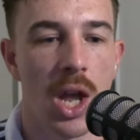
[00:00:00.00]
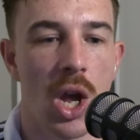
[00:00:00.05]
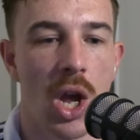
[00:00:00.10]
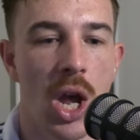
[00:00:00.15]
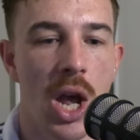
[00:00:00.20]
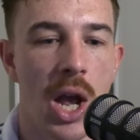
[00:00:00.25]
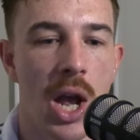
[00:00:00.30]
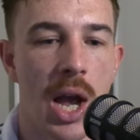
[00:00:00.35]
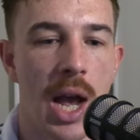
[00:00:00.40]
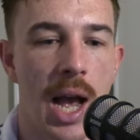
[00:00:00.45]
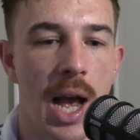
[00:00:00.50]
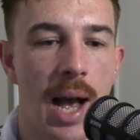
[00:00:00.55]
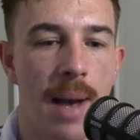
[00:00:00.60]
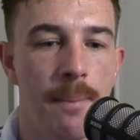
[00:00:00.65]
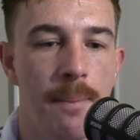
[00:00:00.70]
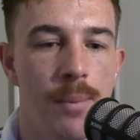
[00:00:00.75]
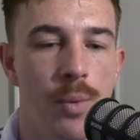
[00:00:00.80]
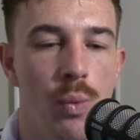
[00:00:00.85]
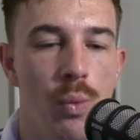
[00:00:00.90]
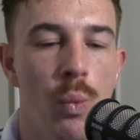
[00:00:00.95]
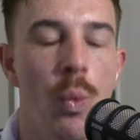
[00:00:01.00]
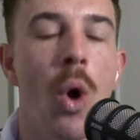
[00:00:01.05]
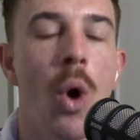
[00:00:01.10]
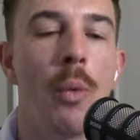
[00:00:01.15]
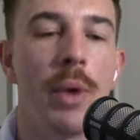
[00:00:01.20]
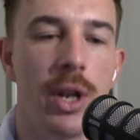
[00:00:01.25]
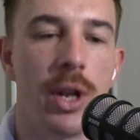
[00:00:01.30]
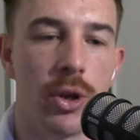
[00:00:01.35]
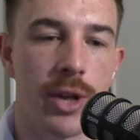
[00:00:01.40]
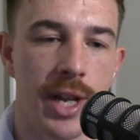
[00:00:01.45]
um, what we're
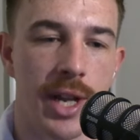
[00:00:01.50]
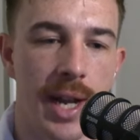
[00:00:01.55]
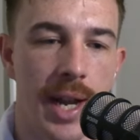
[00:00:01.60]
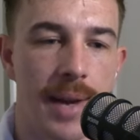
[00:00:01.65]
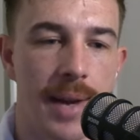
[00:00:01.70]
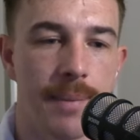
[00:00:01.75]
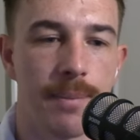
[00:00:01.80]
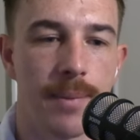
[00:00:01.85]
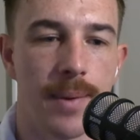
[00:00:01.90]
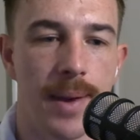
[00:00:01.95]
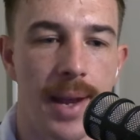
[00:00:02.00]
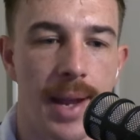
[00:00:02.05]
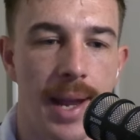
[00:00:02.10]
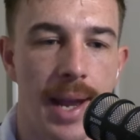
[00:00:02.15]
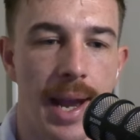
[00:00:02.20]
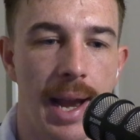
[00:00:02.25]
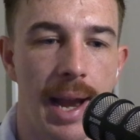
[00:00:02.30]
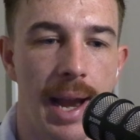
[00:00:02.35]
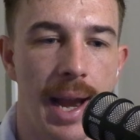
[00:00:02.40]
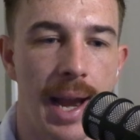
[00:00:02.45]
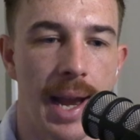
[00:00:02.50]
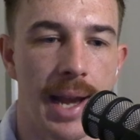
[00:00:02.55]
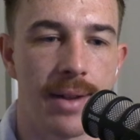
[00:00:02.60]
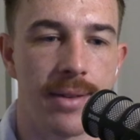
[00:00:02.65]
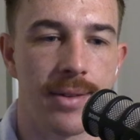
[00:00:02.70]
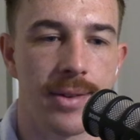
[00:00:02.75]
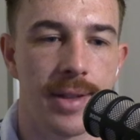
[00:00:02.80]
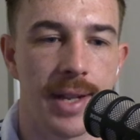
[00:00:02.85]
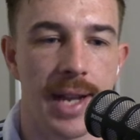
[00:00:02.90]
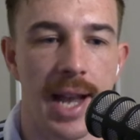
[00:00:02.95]
looking at and the
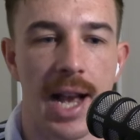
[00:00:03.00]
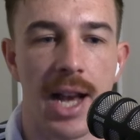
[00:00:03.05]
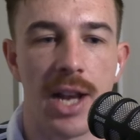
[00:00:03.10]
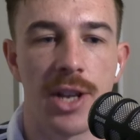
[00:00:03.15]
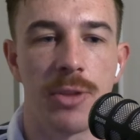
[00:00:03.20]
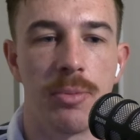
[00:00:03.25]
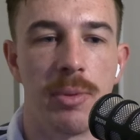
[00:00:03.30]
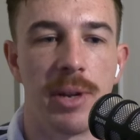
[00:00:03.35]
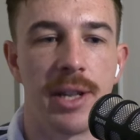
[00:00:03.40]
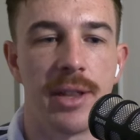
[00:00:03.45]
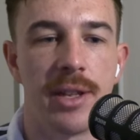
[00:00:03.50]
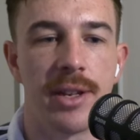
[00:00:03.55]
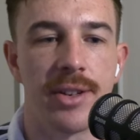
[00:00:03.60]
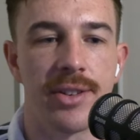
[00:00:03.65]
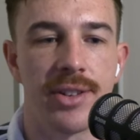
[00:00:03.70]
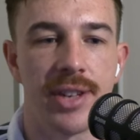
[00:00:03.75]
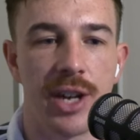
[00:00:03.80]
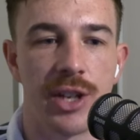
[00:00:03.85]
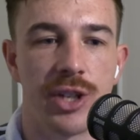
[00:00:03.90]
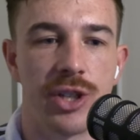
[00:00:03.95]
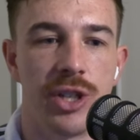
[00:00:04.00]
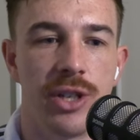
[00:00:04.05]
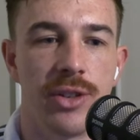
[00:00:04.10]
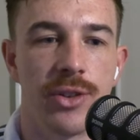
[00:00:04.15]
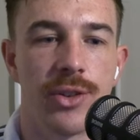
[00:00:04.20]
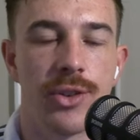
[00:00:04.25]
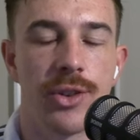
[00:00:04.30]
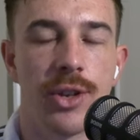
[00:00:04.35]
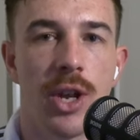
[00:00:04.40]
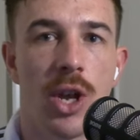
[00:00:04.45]
argument and the discussions
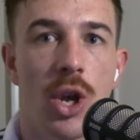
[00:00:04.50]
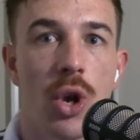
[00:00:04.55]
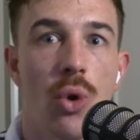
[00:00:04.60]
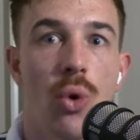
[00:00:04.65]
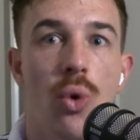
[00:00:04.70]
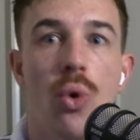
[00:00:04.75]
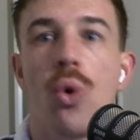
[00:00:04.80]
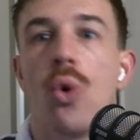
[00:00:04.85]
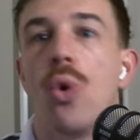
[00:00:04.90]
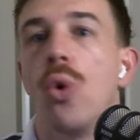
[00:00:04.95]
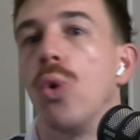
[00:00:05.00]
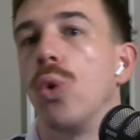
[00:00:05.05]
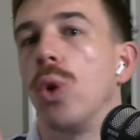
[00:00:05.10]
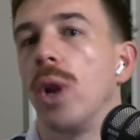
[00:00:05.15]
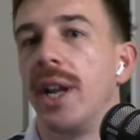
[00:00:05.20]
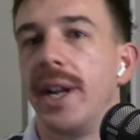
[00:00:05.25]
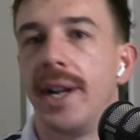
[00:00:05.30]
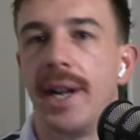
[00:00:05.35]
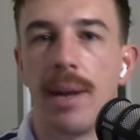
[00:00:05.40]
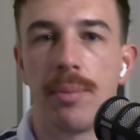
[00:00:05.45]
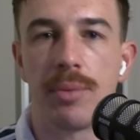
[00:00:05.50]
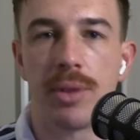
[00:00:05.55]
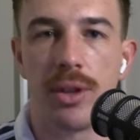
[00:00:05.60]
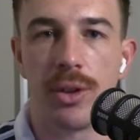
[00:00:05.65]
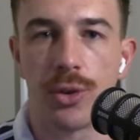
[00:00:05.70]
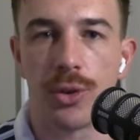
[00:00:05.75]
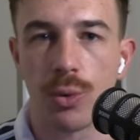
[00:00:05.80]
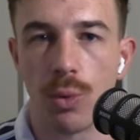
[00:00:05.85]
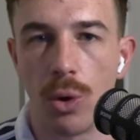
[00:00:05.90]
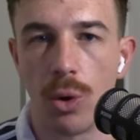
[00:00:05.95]
all leading up to the
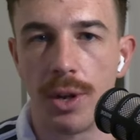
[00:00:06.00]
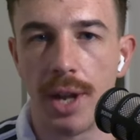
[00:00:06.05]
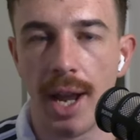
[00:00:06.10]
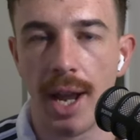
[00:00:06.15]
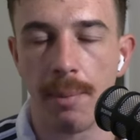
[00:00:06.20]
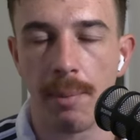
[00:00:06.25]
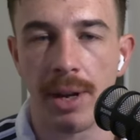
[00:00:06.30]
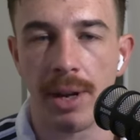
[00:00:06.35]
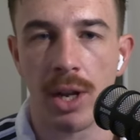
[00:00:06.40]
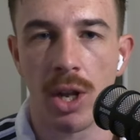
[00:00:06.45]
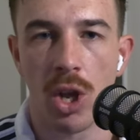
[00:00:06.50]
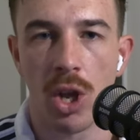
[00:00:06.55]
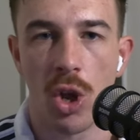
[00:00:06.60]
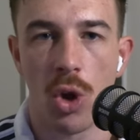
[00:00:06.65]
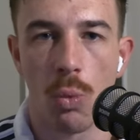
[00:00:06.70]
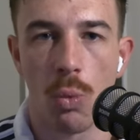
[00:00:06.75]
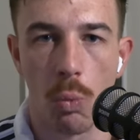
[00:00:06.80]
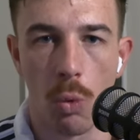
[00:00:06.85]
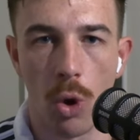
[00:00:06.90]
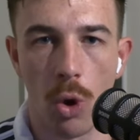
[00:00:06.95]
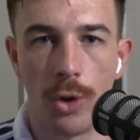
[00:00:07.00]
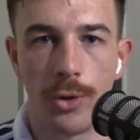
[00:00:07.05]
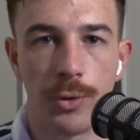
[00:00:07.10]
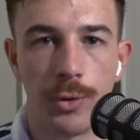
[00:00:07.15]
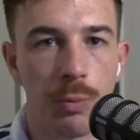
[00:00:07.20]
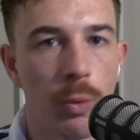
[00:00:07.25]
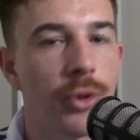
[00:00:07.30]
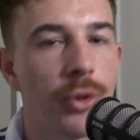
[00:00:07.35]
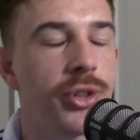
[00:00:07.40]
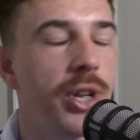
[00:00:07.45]
squad naming was what's
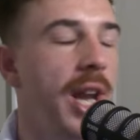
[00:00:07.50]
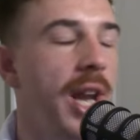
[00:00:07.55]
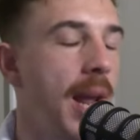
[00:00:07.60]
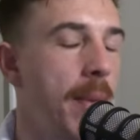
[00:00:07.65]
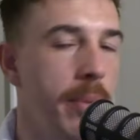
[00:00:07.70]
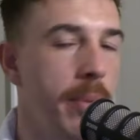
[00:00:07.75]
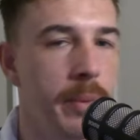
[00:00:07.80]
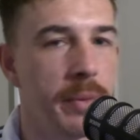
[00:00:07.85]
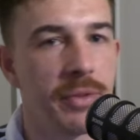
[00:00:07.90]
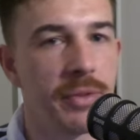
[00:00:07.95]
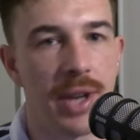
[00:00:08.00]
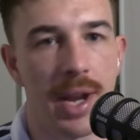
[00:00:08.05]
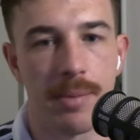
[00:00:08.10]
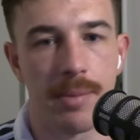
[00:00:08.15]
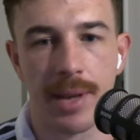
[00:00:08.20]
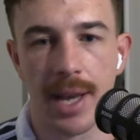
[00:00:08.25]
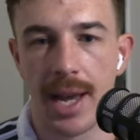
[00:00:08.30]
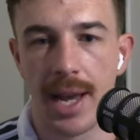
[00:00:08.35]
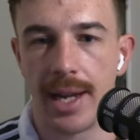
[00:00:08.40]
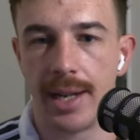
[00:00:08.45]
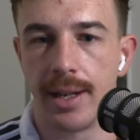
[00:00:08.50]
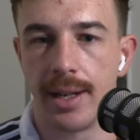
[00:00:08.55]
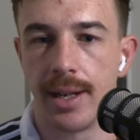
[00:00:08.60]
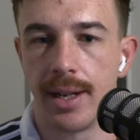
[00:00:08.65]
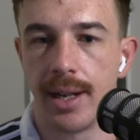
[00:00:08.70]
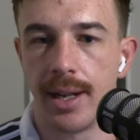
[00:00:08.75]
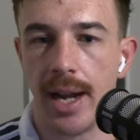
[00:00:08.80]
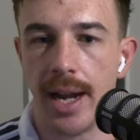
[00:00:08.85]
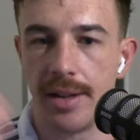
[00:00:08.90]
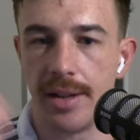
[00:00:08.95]
going to happen with Sam Cane
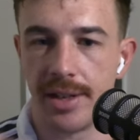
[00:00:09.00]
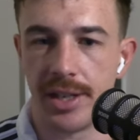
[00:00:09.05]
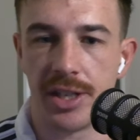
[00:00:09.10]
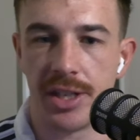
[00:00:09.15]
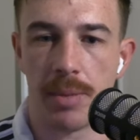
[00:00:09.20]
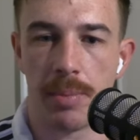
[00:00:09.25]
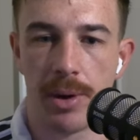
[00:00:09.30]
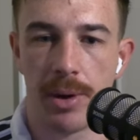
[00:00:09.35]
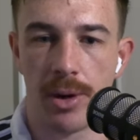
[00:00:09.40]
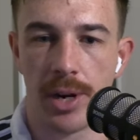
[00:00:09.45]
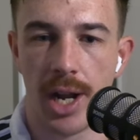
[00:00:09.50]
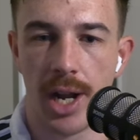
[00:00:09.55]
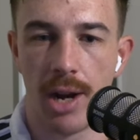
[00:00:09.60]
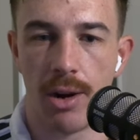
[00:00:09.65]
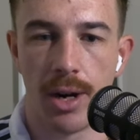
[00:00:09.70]
and TJ Perenara.